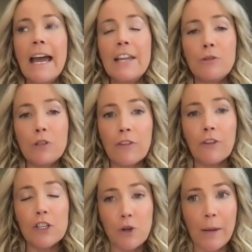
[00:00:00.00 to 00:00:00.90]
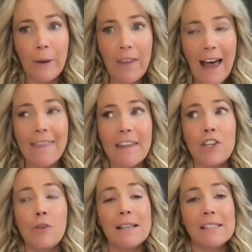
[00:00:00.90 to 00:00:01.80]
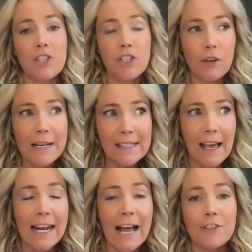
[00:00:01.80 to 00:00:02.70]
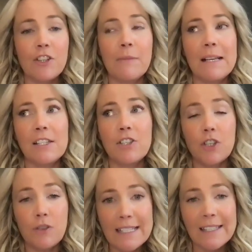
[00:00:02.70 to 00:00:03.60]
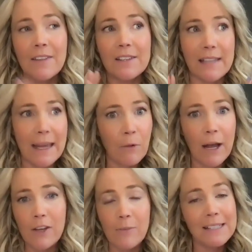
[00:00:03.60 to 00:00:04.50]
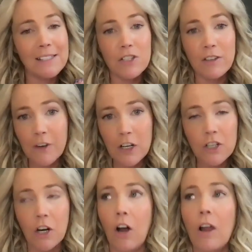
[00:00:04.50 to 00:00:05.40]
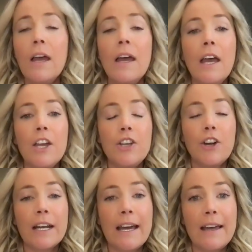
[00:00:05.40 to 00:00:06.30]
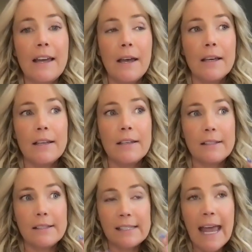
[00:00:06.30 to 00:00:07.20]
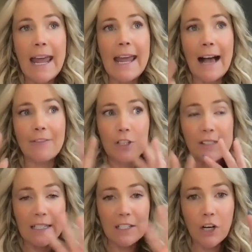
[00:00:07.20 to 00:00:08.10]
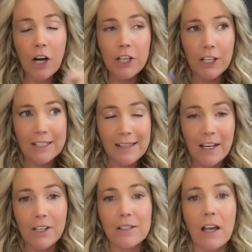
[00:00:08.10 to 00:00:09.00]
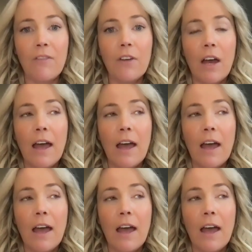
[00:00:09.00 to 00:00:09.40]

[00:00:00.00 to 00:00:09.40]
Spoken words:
and you look for a story about that. And then you message Teresa. And after you've messaged Teresa, the same way you message the first girl, you're going to say, after you send it to her, you're going to say to yourself,